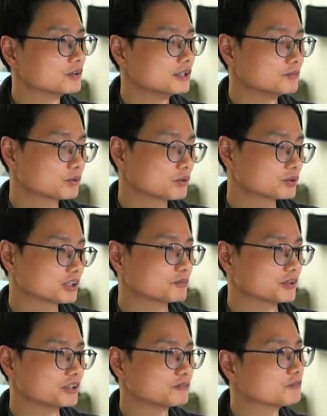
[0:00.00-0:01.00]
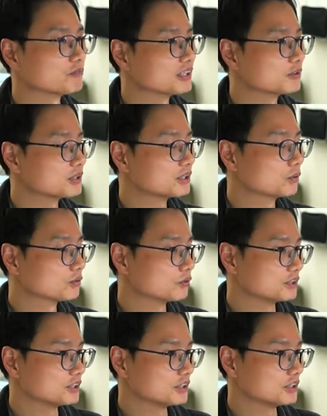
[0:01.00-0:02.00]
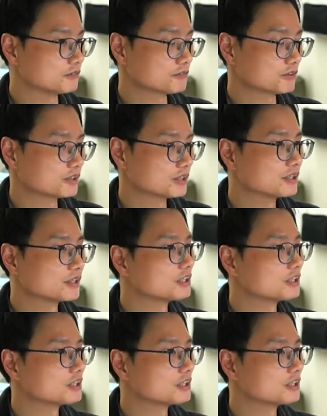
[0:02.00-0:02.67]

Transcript: the project brief might be totally different